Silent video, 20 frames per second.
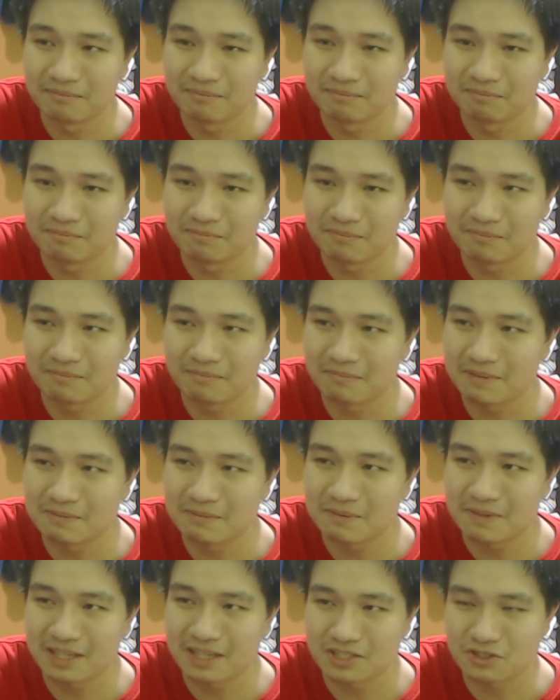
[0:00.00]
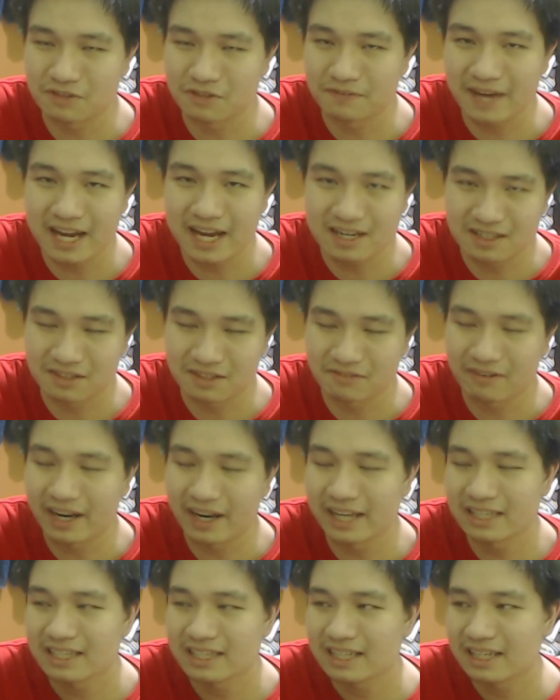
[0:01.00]
maybe because of Anert,
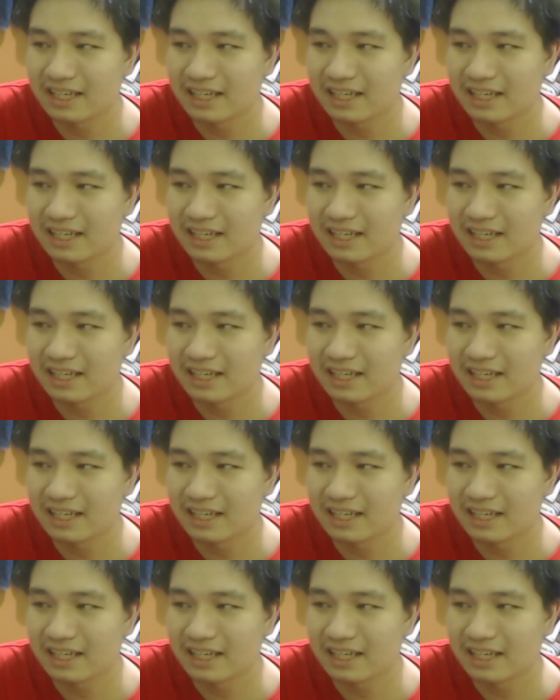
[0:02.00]
right?